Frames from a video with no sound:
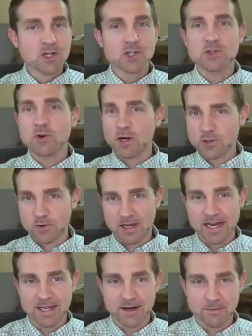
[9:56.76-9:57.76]
structure
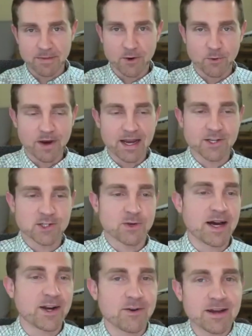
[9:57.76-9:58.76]
that in a better way
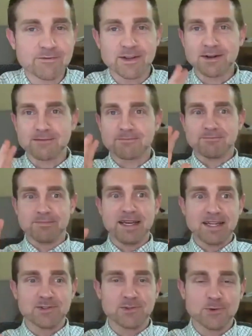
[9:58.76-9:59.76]
so I don't have to
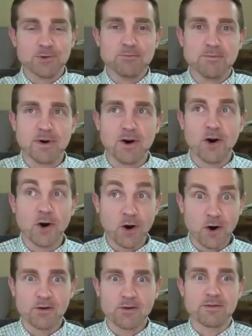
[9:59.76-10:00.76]
be in Zoom
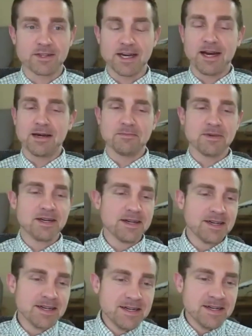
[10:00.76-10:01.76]
all the time.
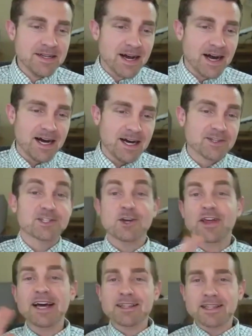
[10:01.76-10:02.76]
Uh,
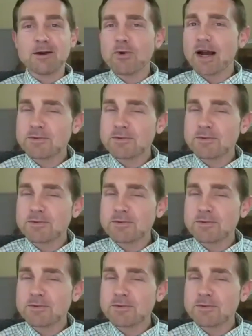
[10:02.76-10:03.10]
so that that